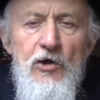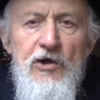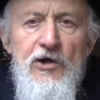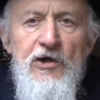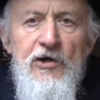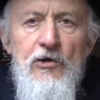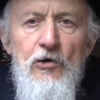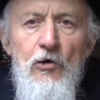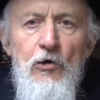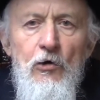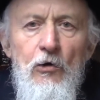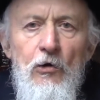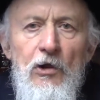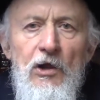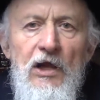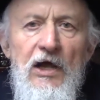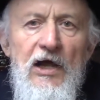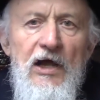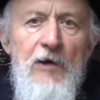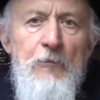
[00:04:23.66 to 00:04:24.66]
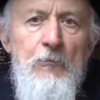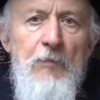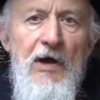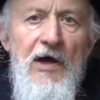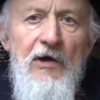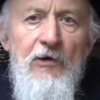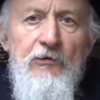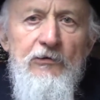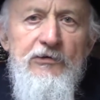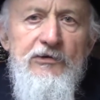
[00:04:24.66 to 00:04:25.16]
in all
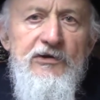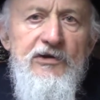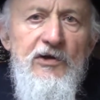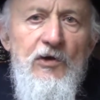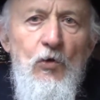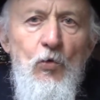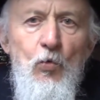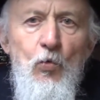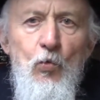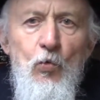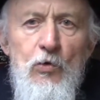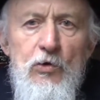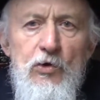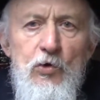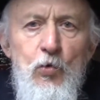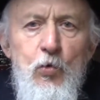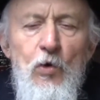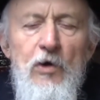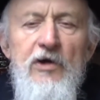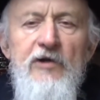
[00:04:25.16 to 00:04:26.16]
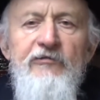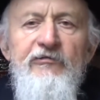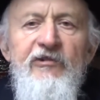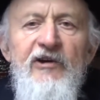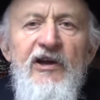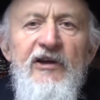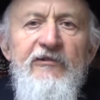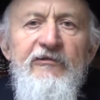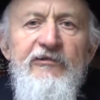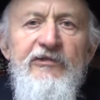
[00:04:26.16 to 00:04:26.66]
about
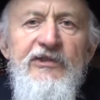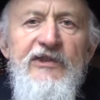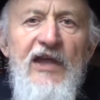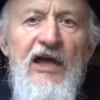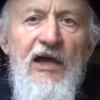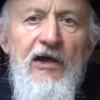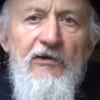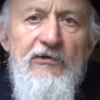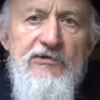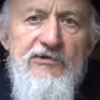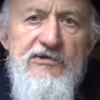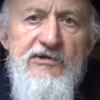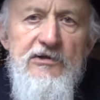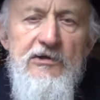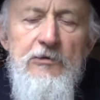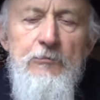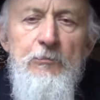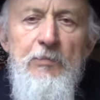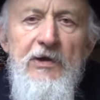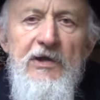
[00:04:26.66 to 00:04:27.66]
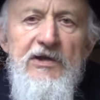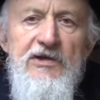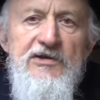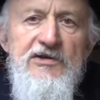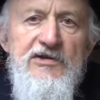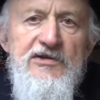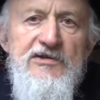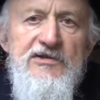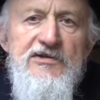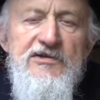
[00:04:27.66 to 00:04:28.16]
25,000
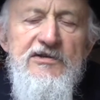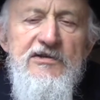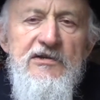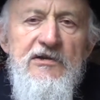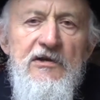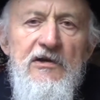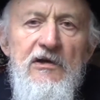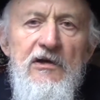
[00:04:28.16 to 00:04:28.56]
pages,